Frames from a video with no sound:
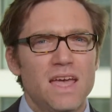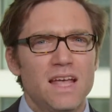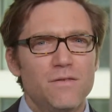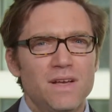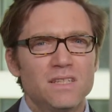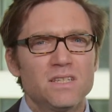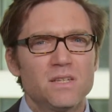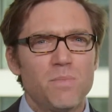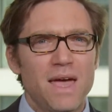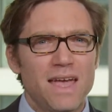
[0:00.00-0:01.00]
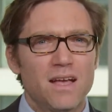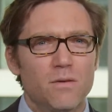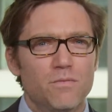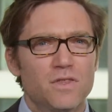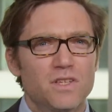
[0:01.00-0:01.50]
Investors are paying
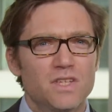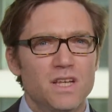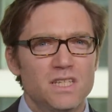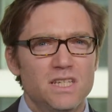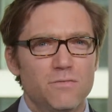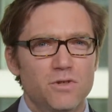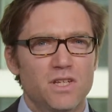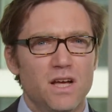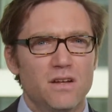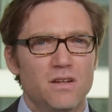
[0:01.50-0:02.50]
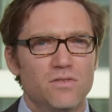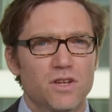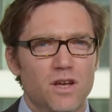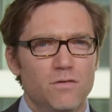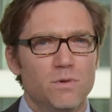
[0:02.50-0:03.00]
up for the certainty of return
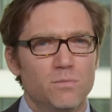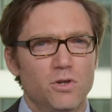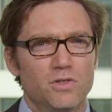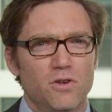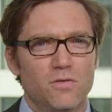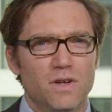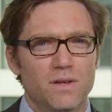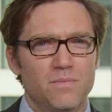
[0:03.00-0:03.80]
that government bonds offer.